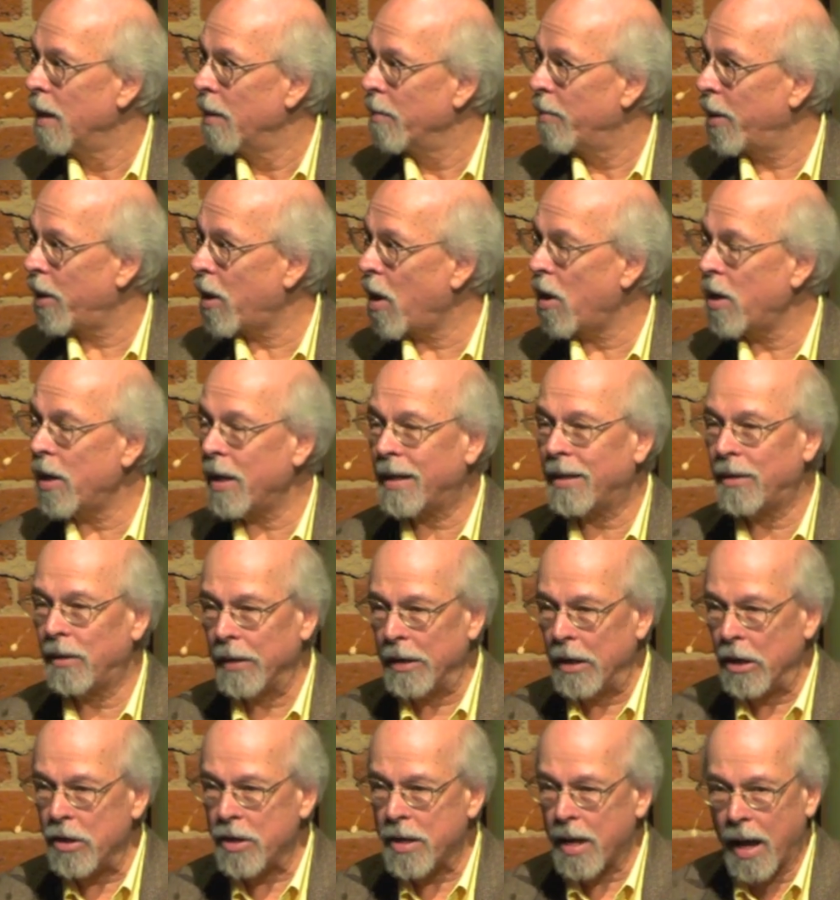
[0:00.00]
But on a
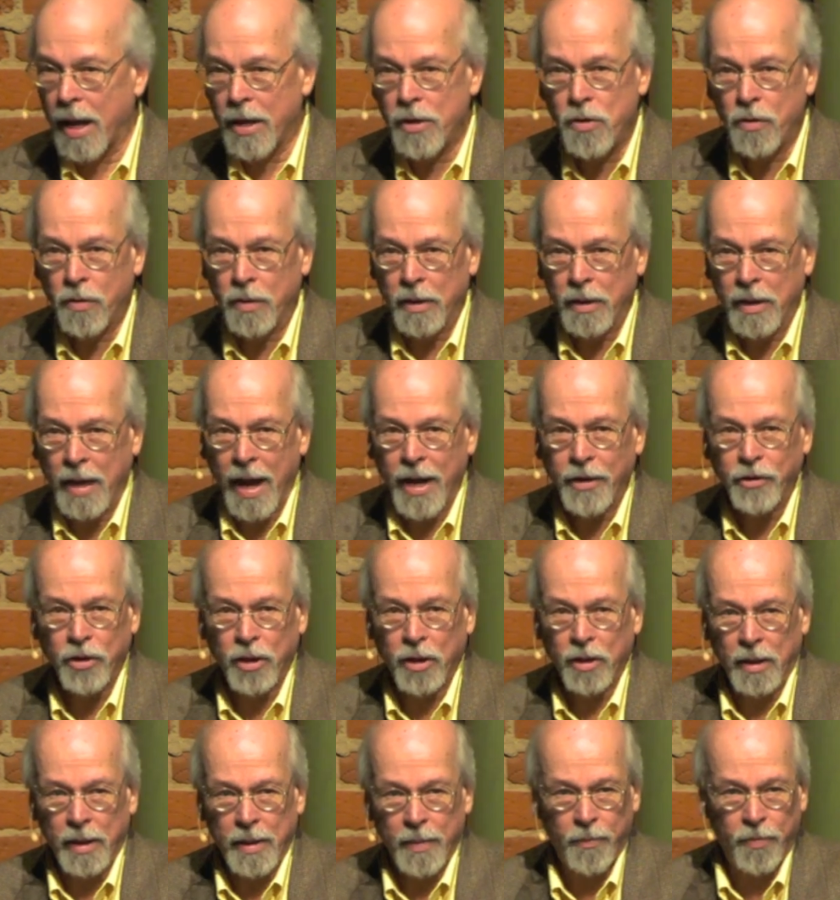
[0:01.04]
clear day, you can catch a
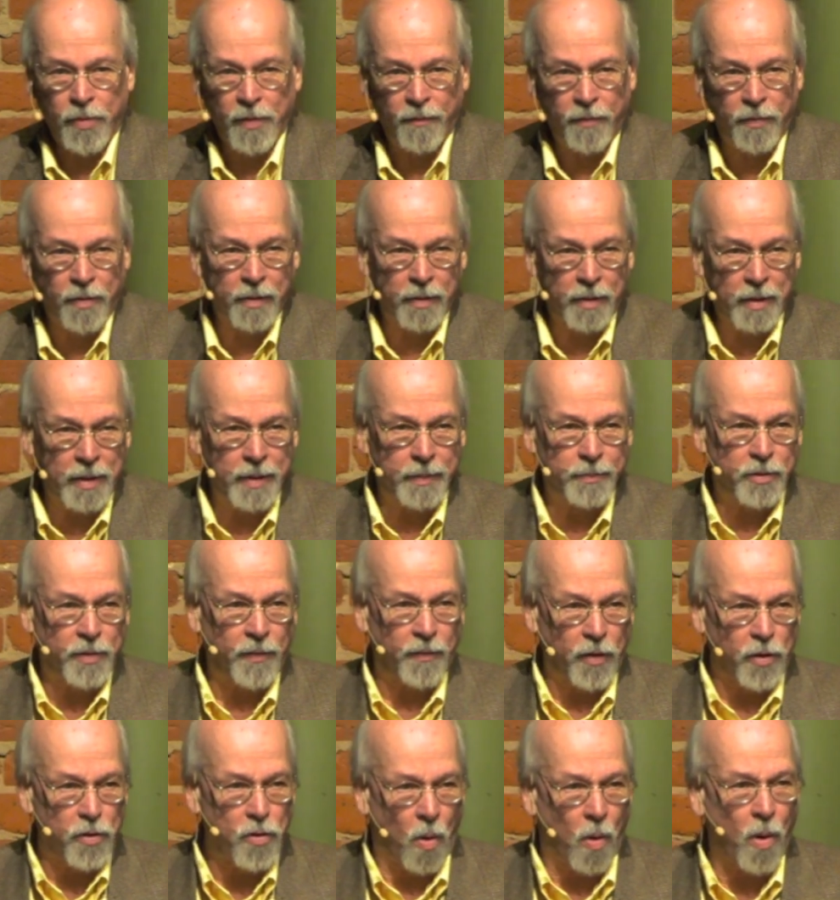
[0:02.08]
glimpse of
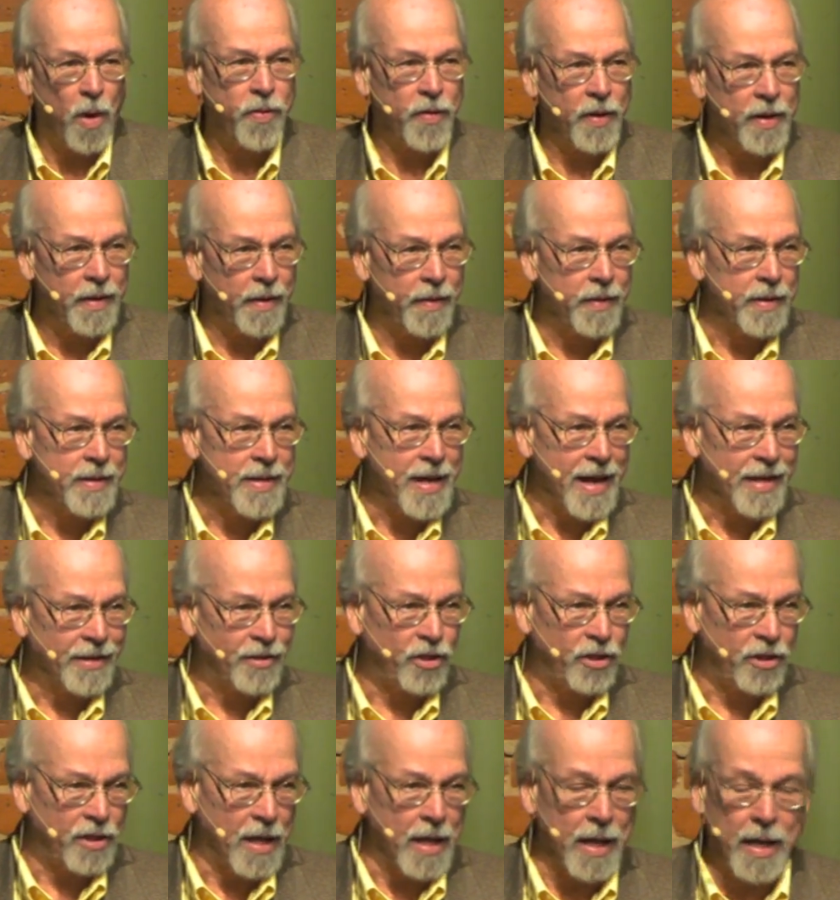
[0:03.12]
the north end of the Dead
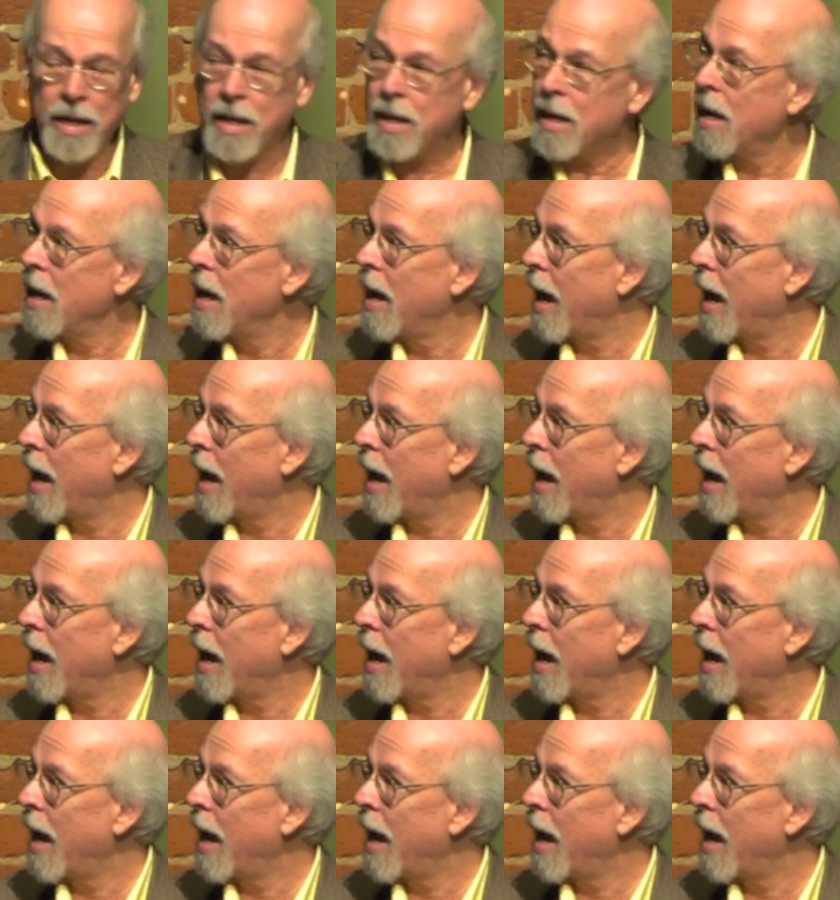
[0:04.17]
Sea,